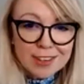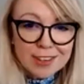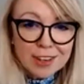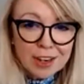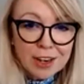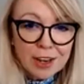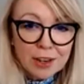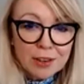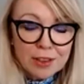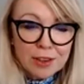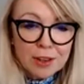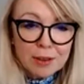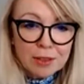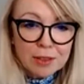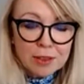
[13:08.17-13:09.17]
you know,
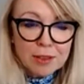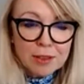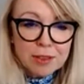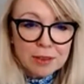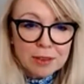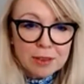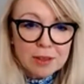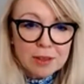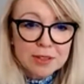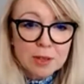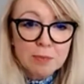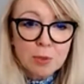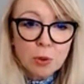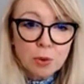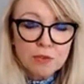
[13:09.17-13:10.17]
that the
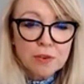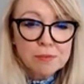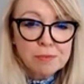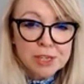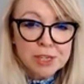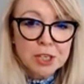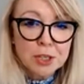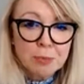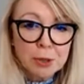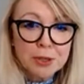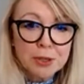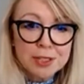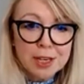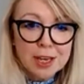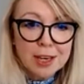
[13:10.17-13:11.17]
support for British
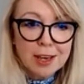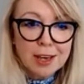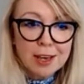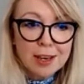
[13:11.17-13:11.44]
beauty